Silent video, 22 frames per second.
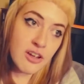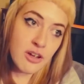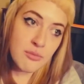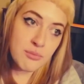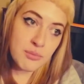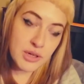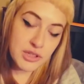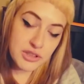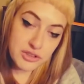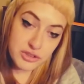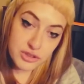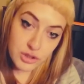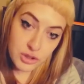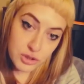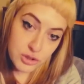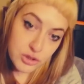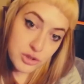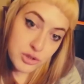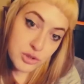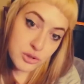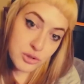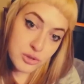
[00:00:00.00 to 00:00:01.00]
My
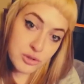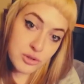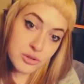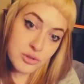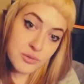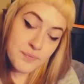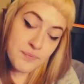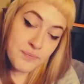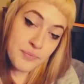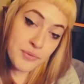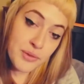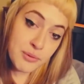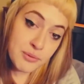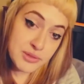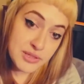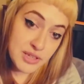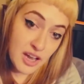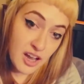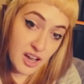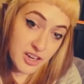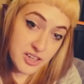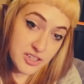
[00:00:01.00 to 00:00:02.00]
third goal was
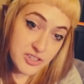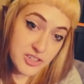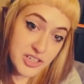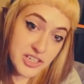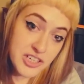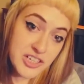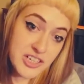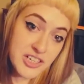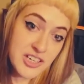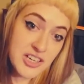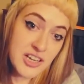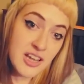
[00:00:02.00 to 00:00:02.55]
100.